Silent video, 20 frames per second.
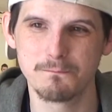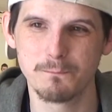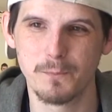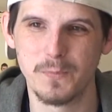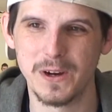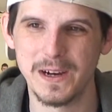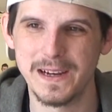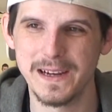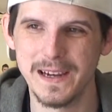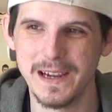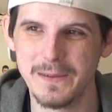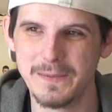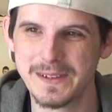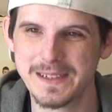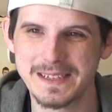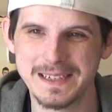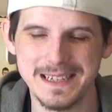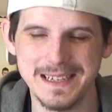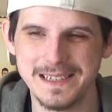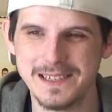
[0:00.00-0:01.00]
But him
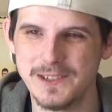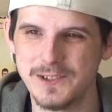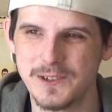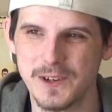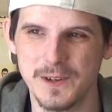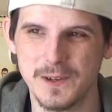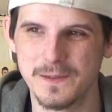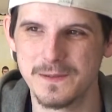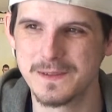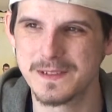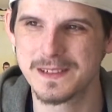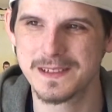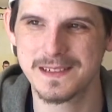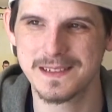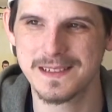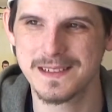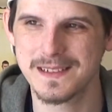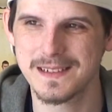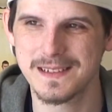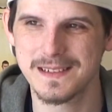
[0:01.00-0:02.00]
as Casey Jones,
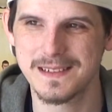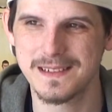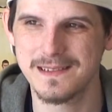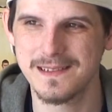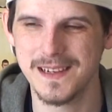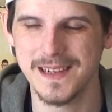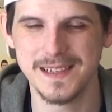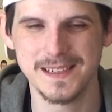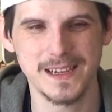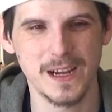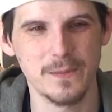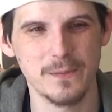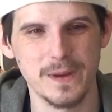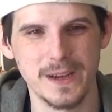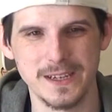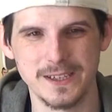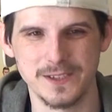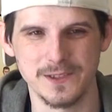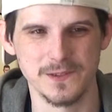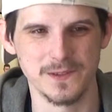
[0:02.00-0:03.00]
he's got
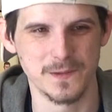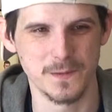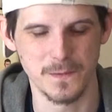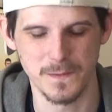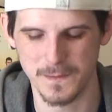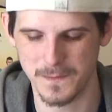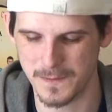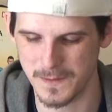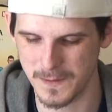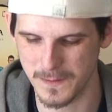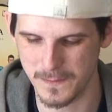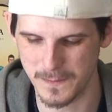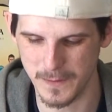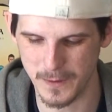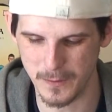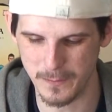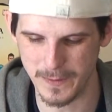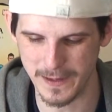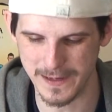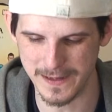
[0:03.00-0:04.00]
big shoes to
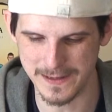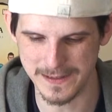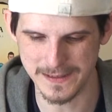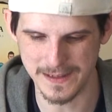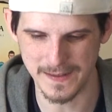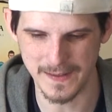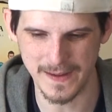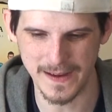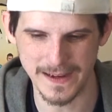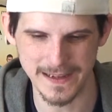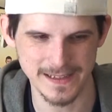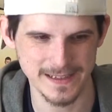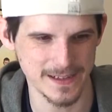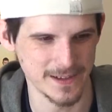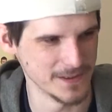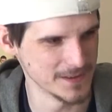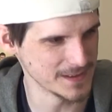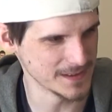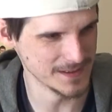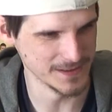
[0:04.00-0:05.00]
fill because Elias
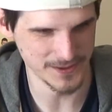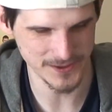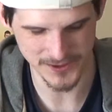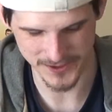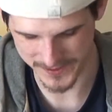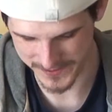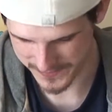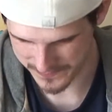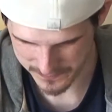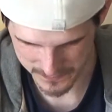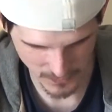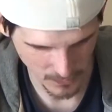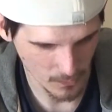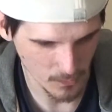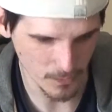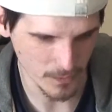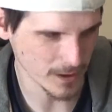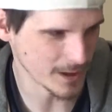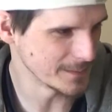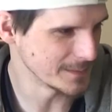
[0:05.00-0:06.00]
Costas just
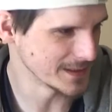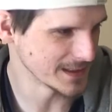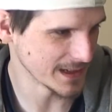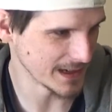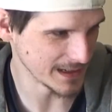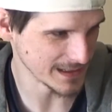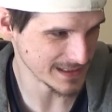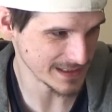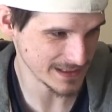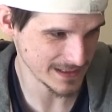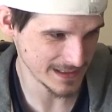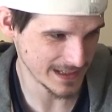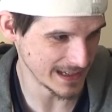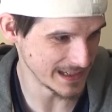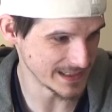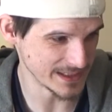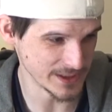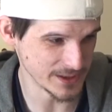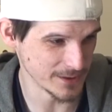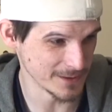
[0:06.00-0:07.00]
tore it up as
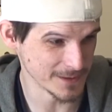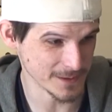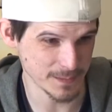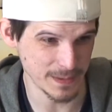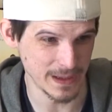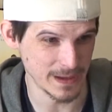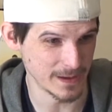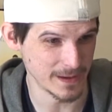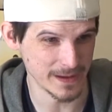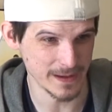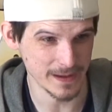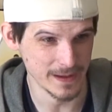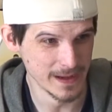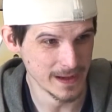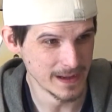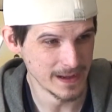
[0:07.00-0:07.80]
Casey Jones, period.